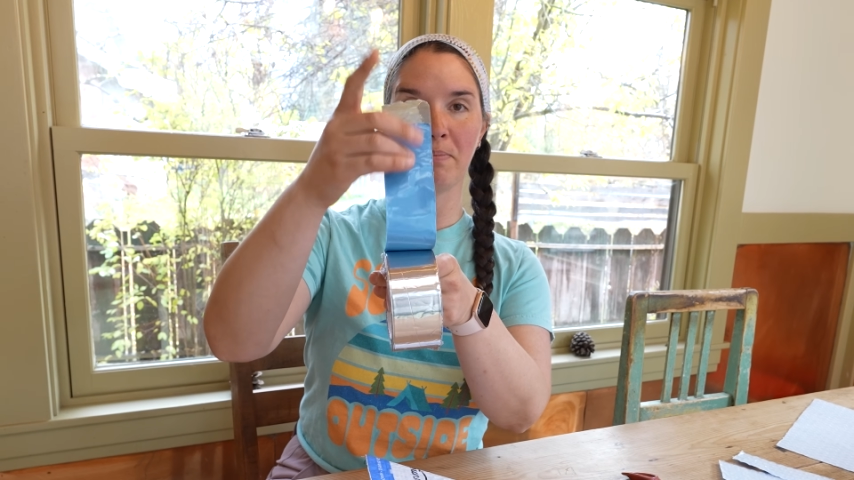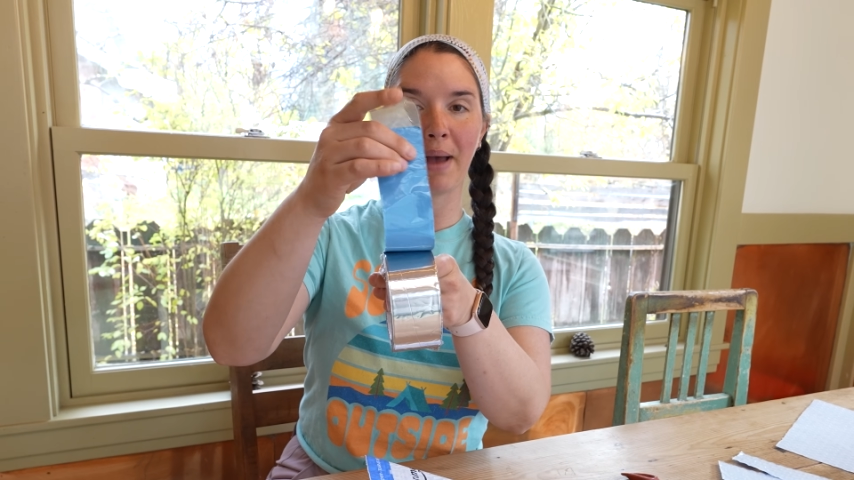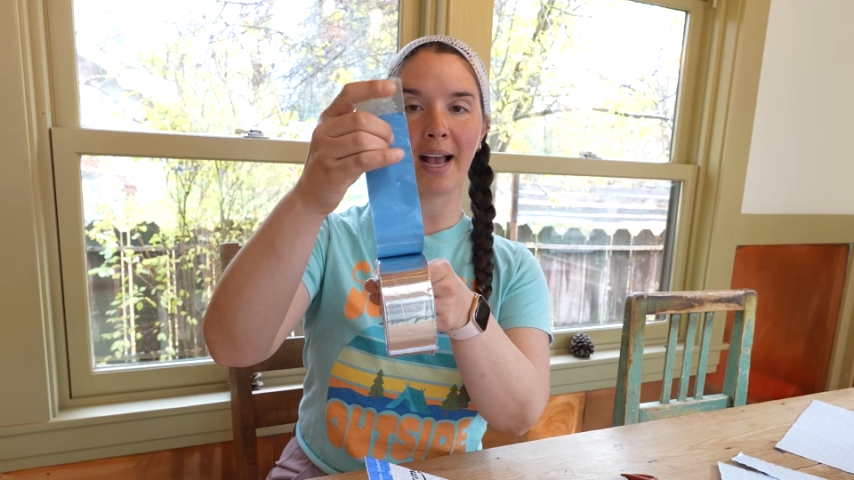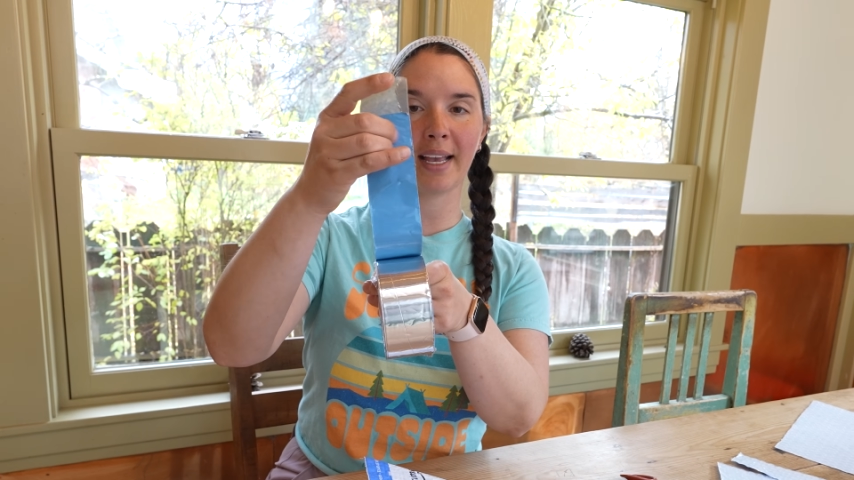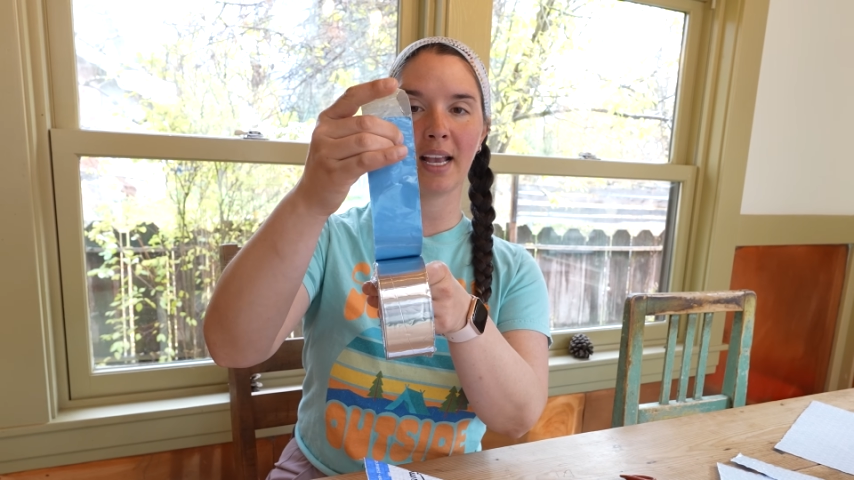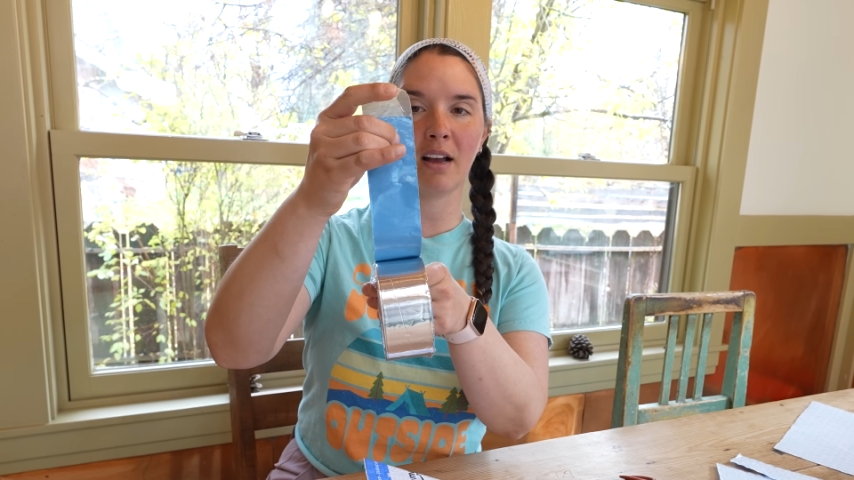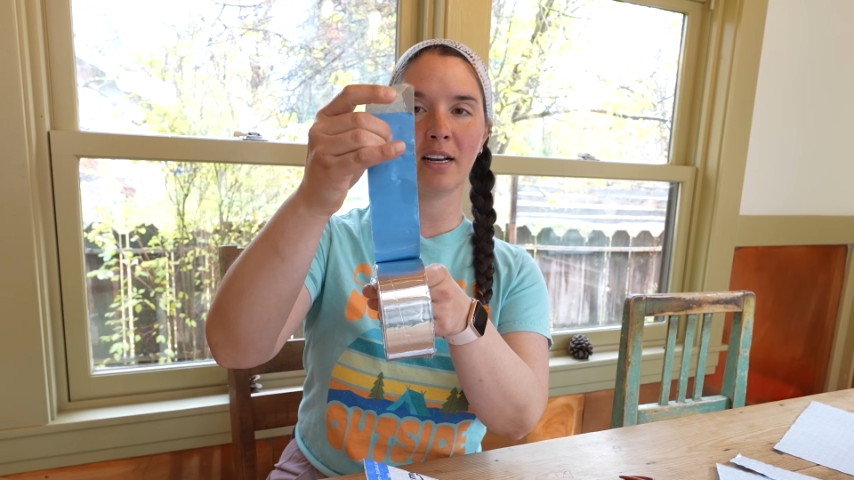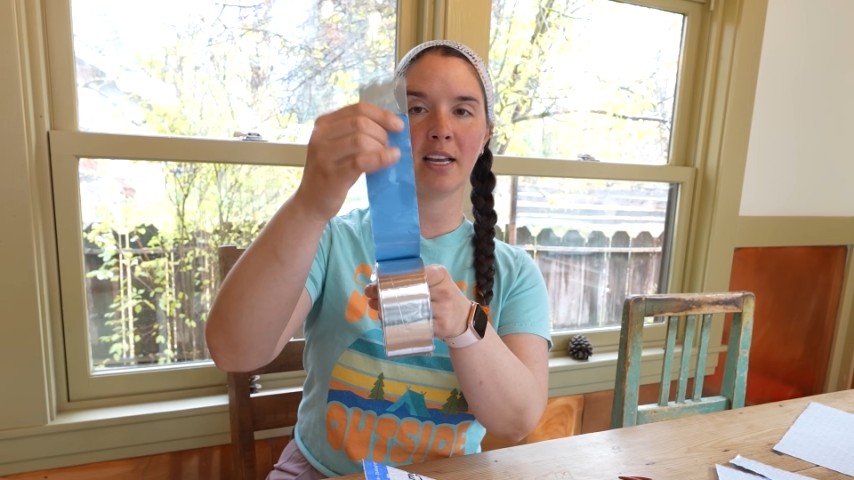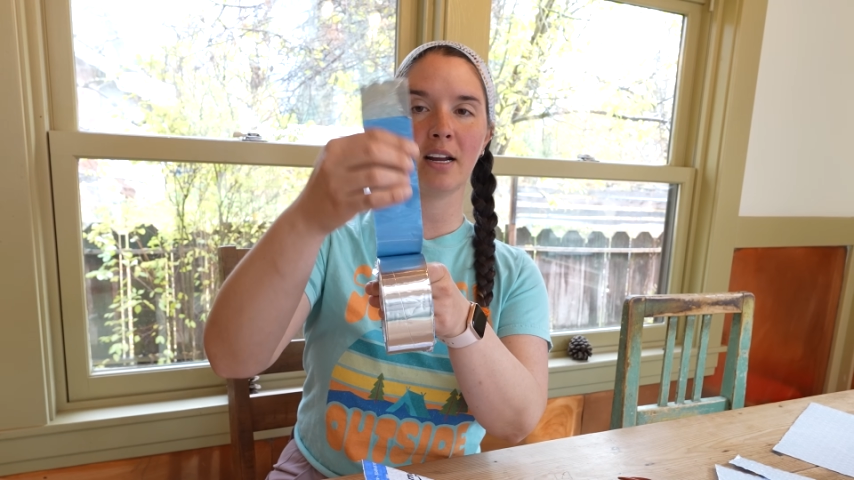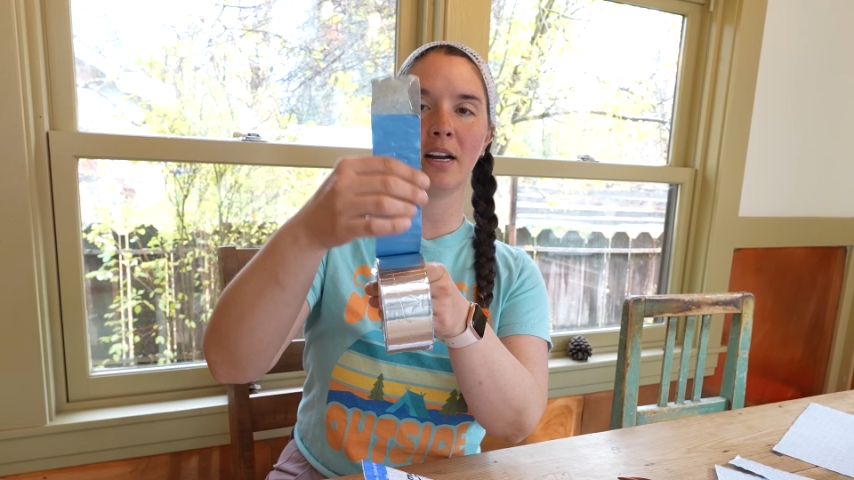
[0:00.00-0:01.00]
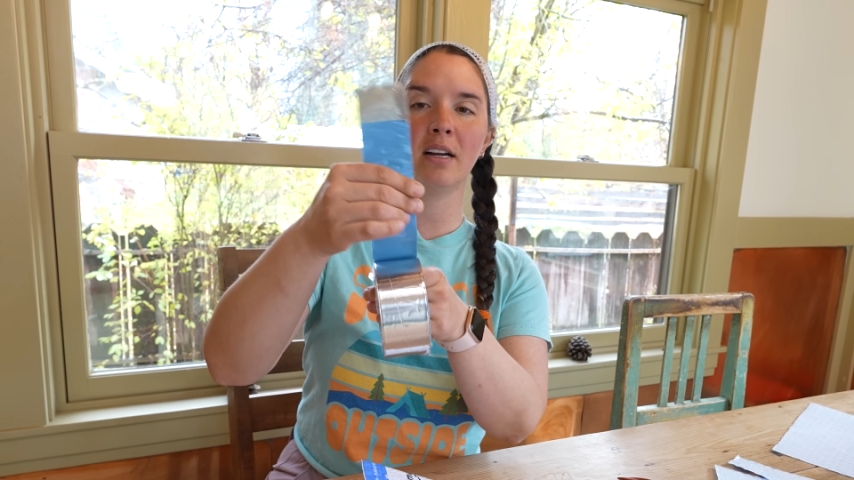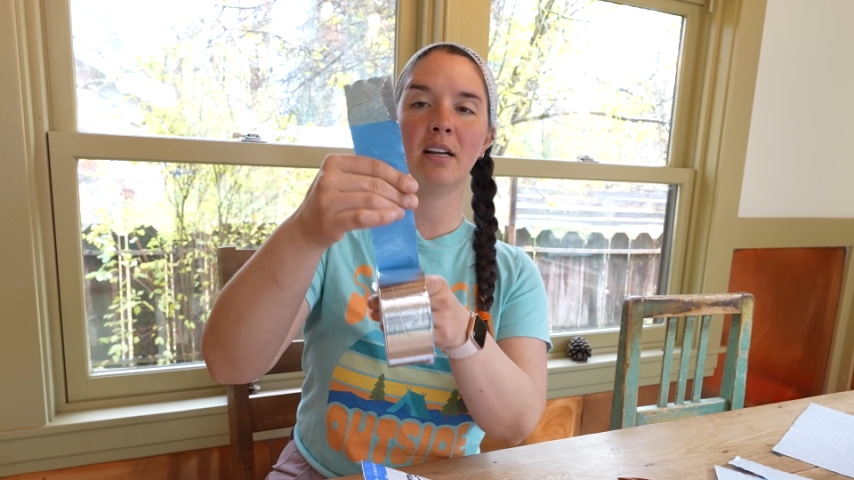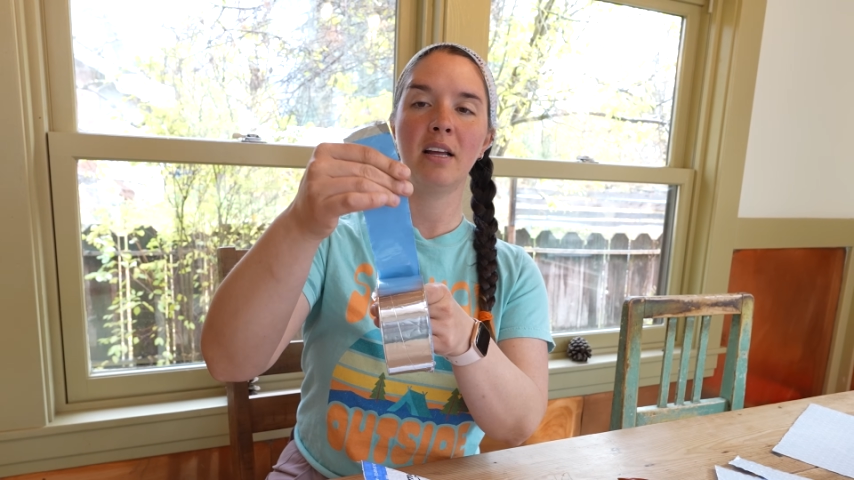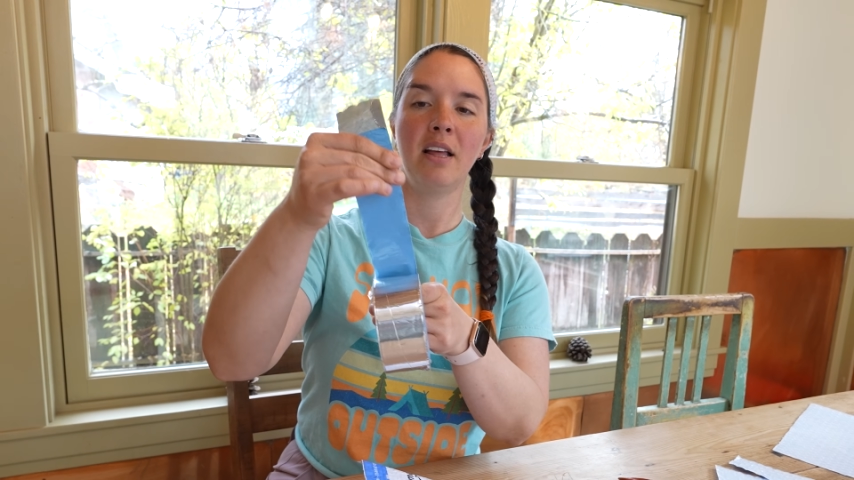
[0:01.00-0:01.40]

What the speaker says: backing on here.